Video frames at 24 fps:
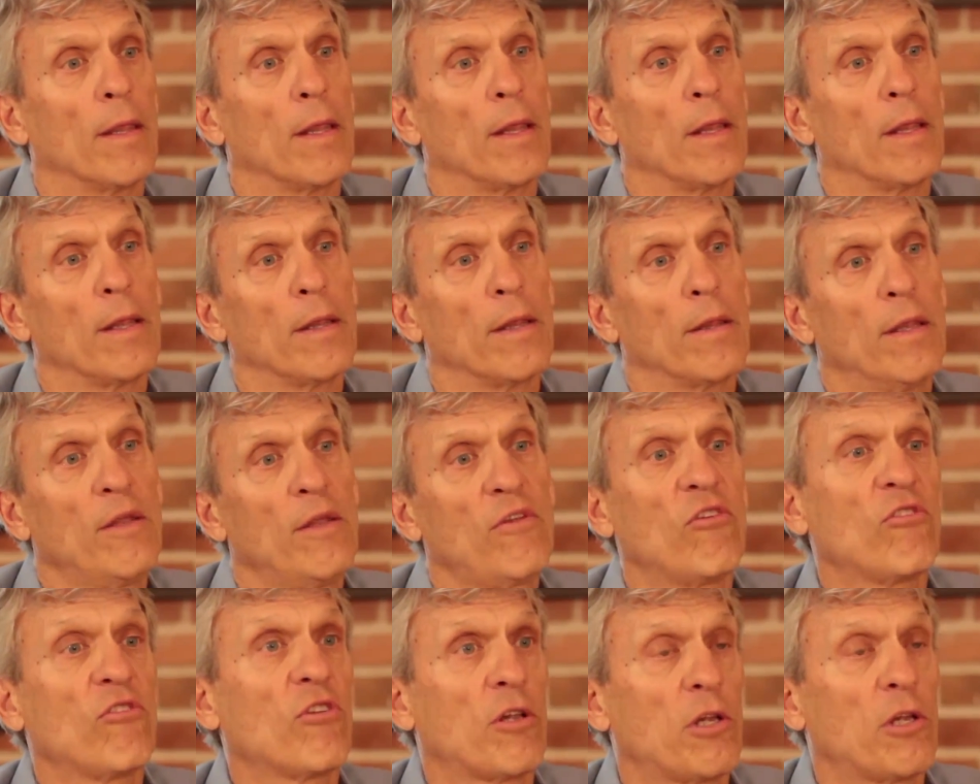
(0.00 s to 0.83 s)

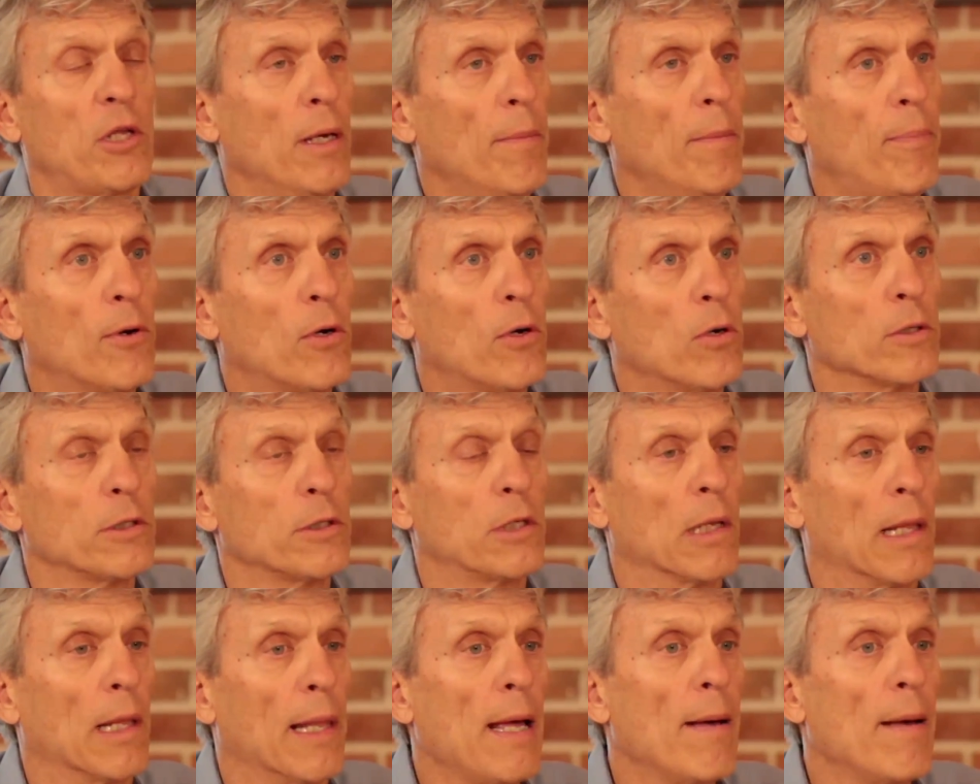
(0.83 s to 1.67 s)
This is a typical
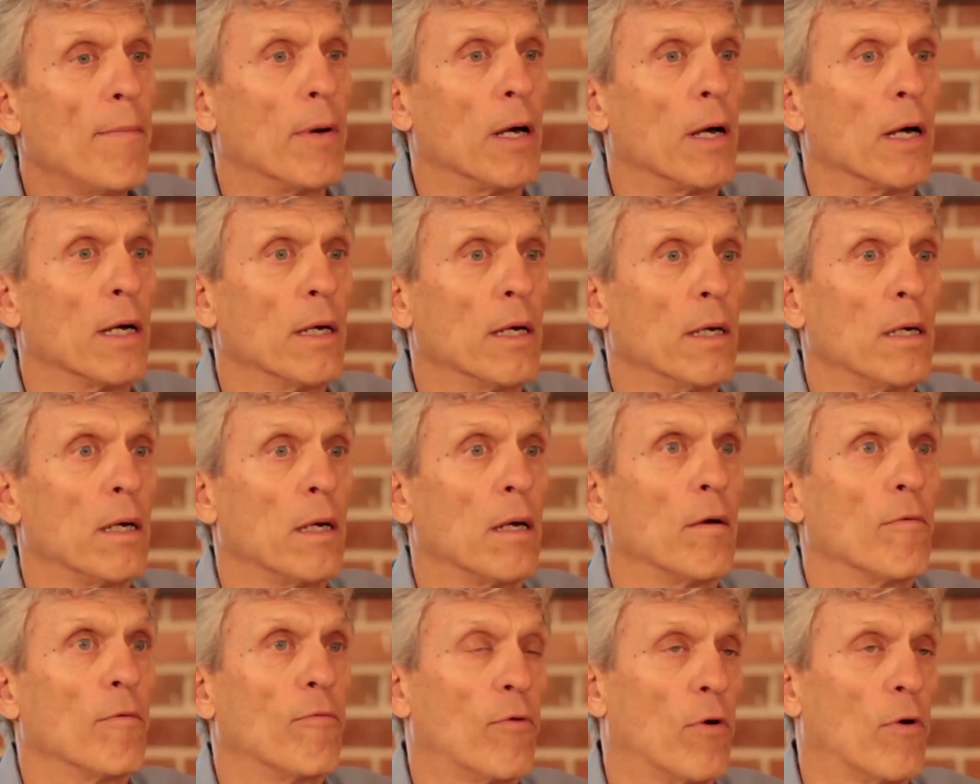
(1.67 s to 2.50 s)
dilemma
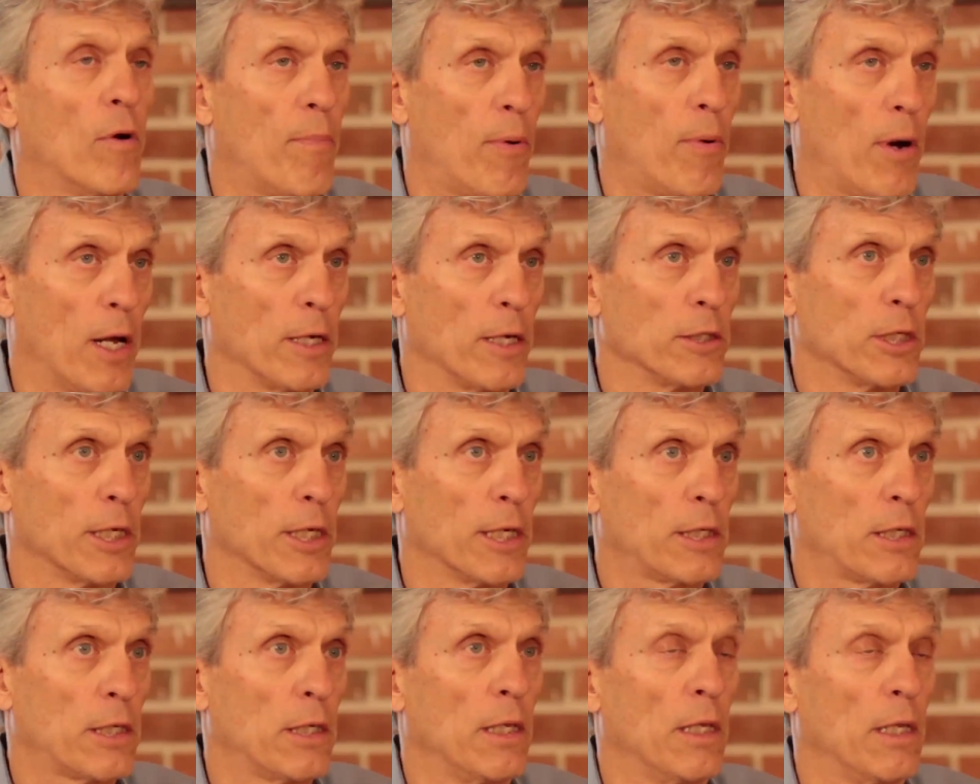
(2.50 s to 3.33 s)
for a
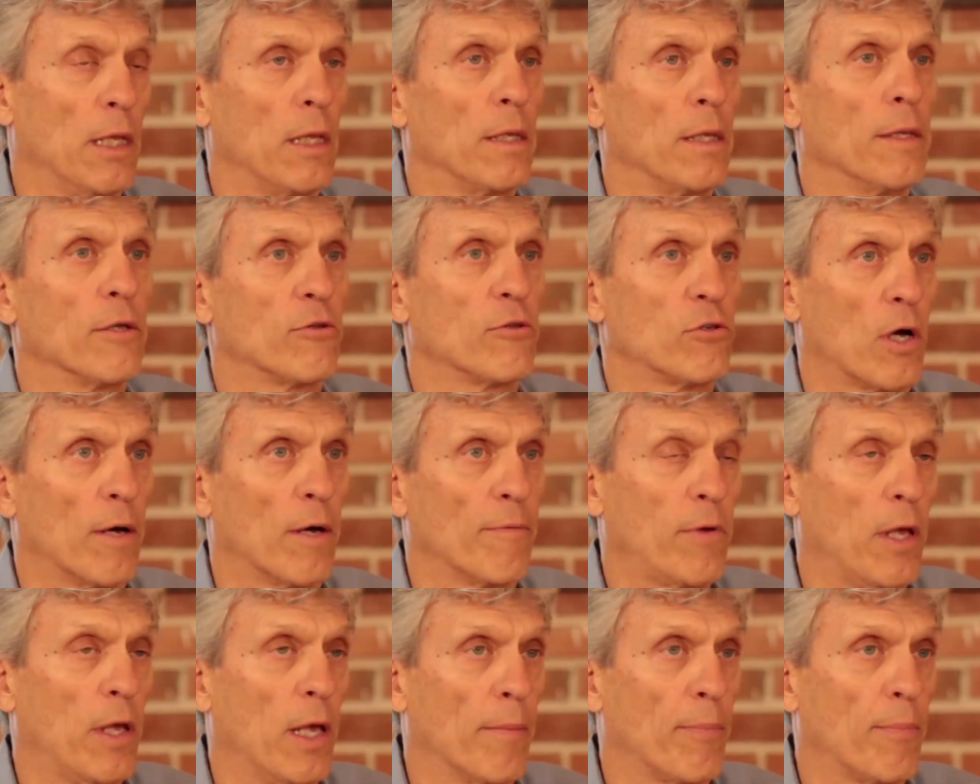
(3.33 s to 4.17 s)
project that's
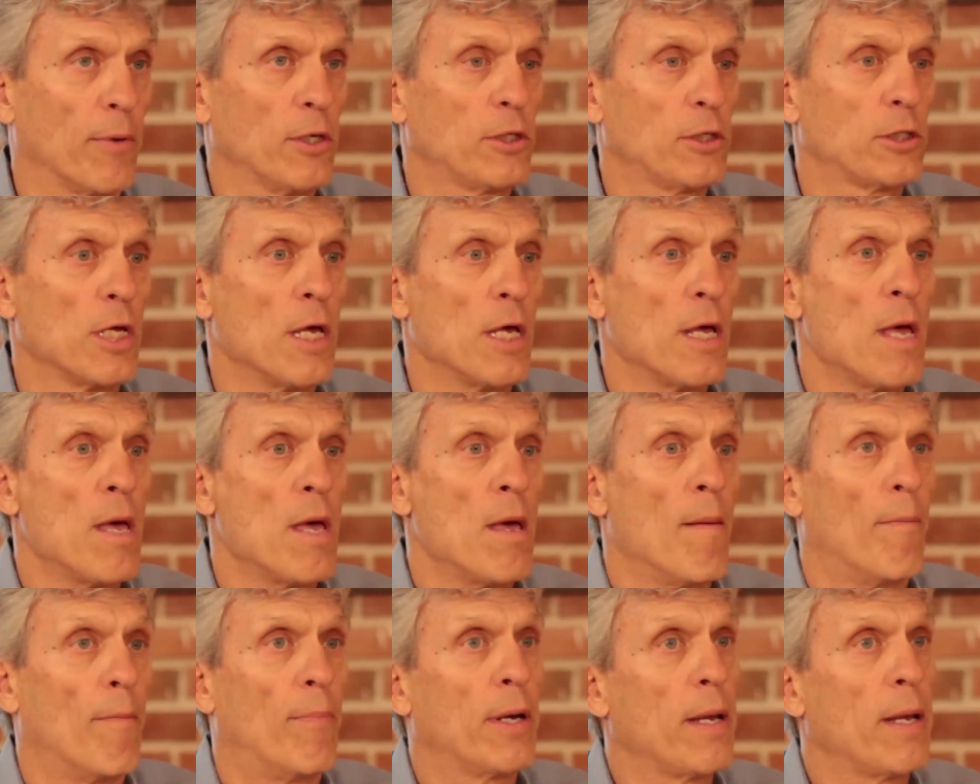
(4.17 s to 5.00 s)
off campus,
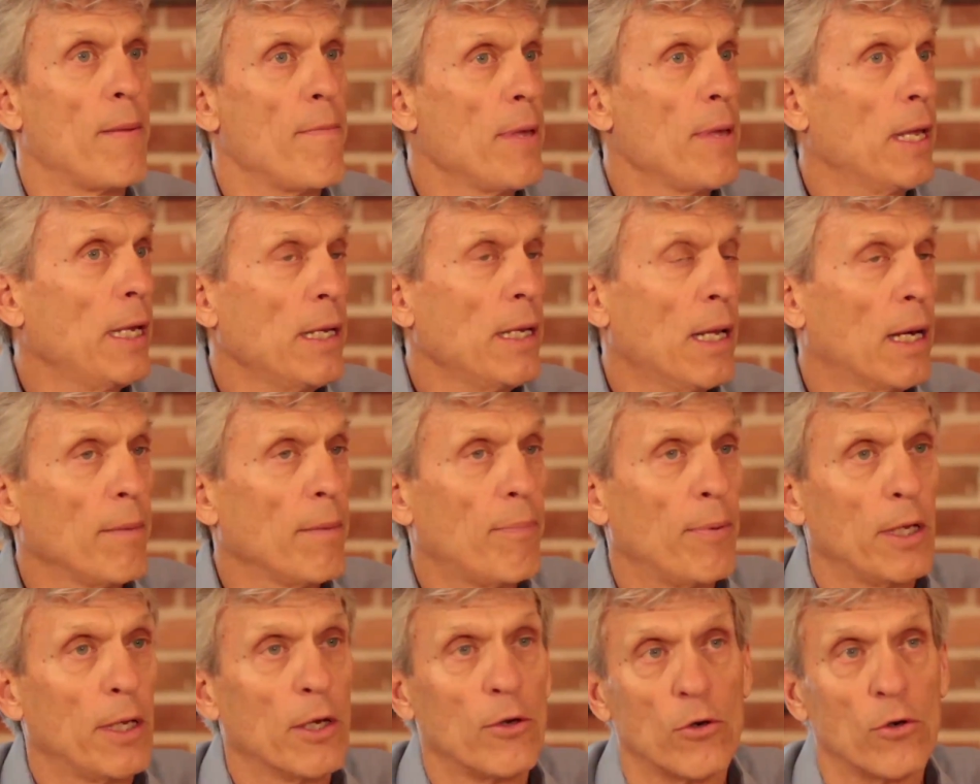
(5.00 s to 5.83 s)
but it may
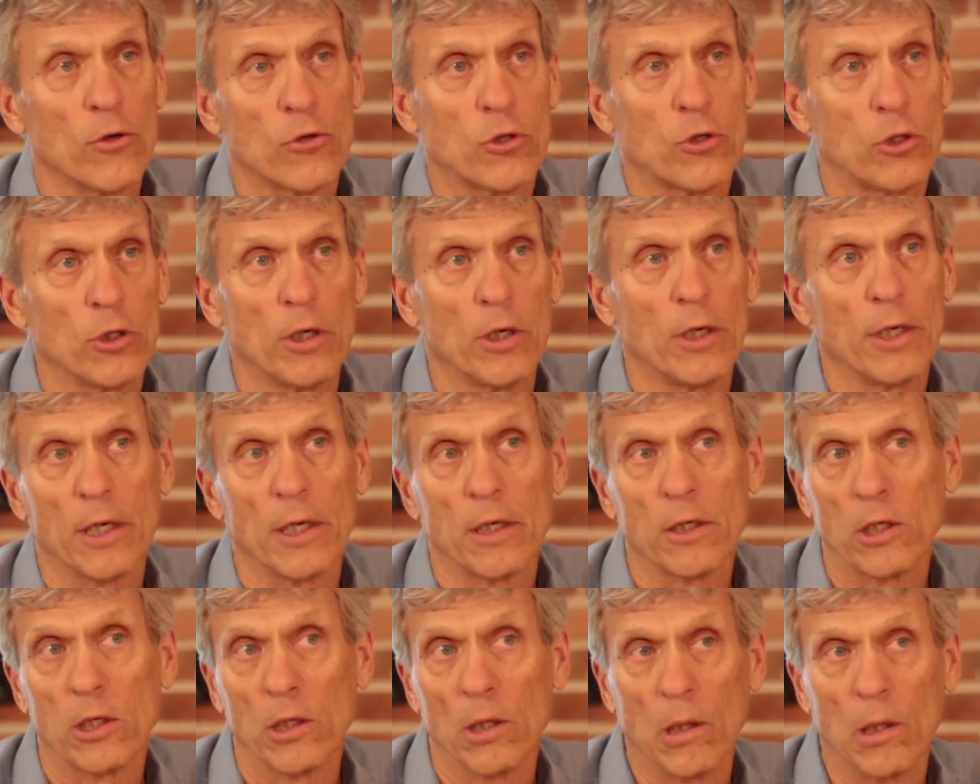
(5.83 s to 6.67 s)
not be understood
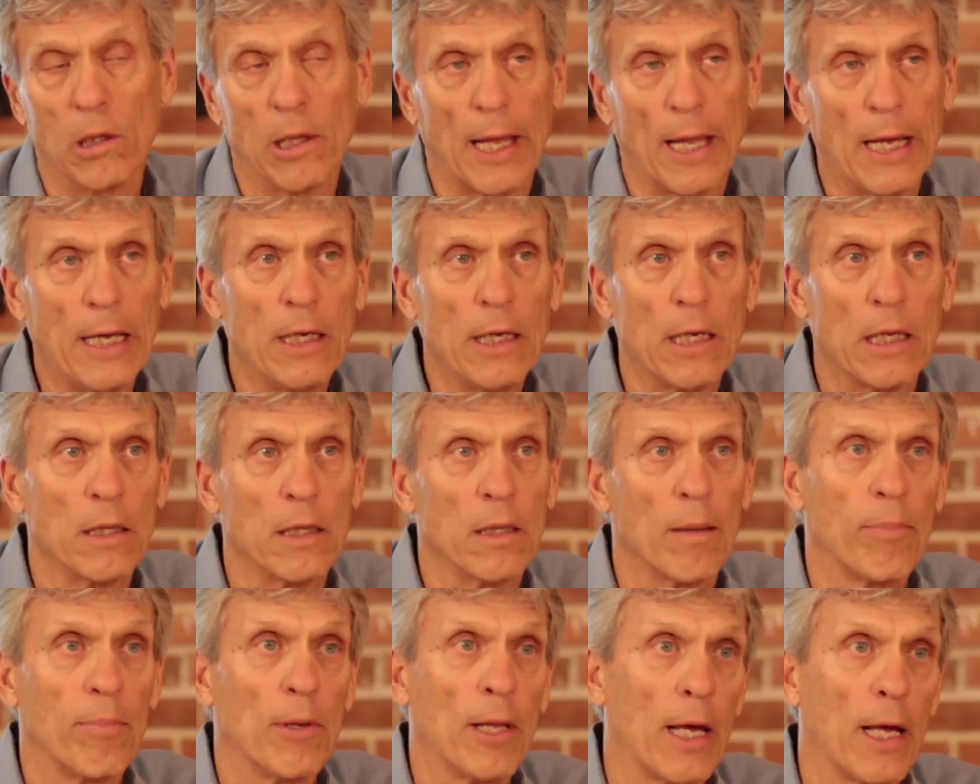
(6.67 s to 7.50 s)
until late
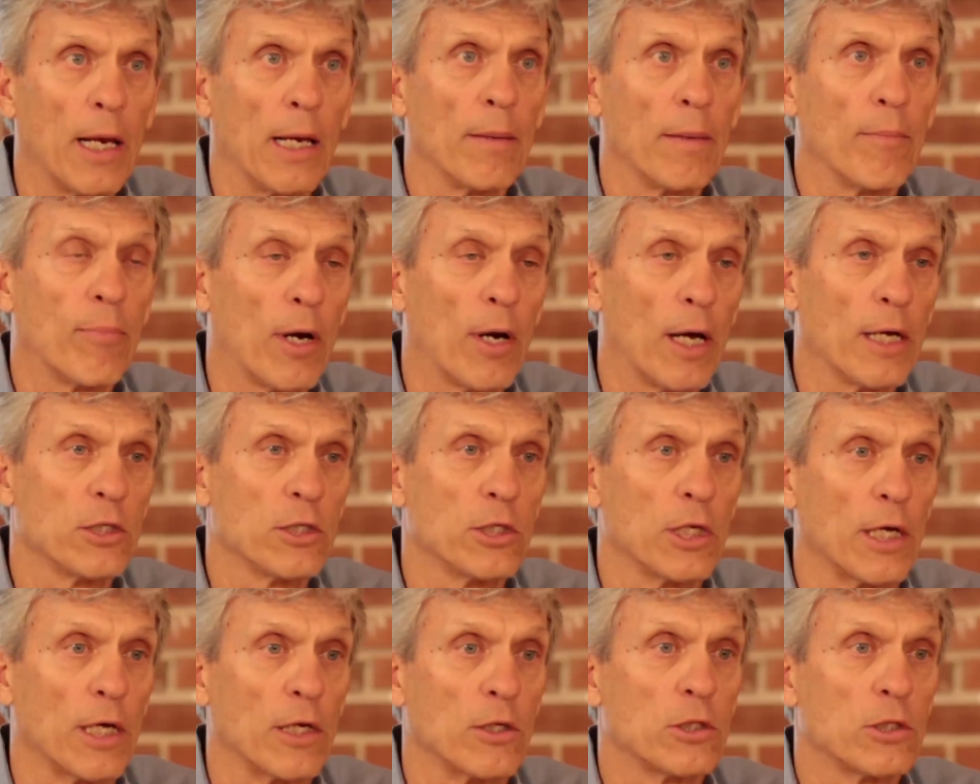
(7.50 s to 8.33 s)
in the planning
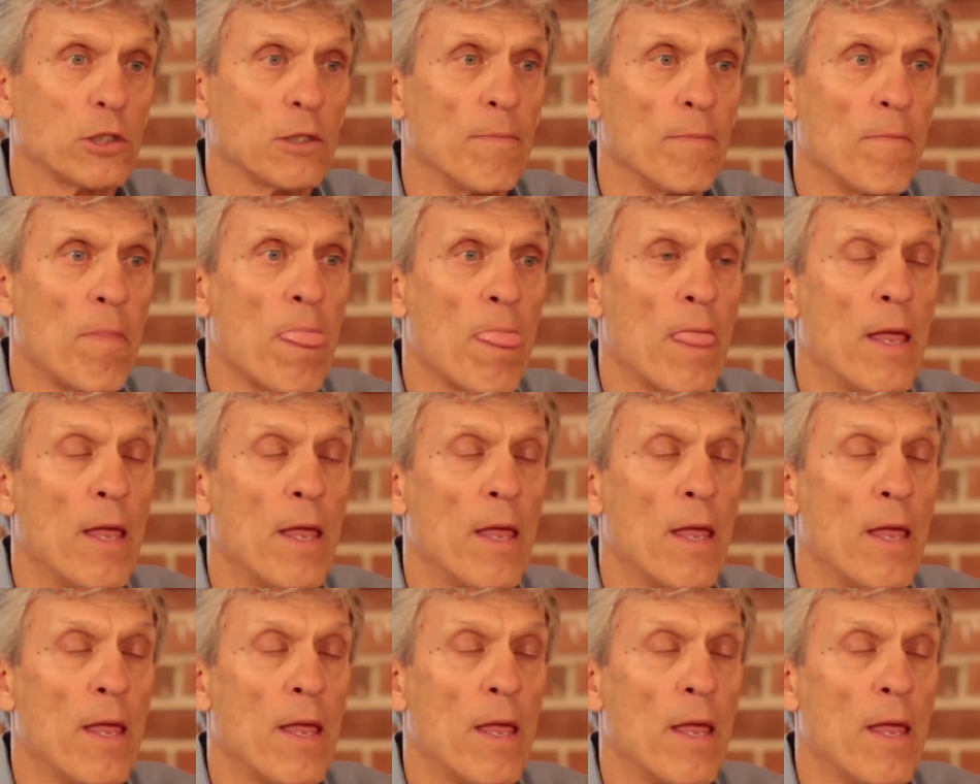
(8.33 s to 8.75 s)
process.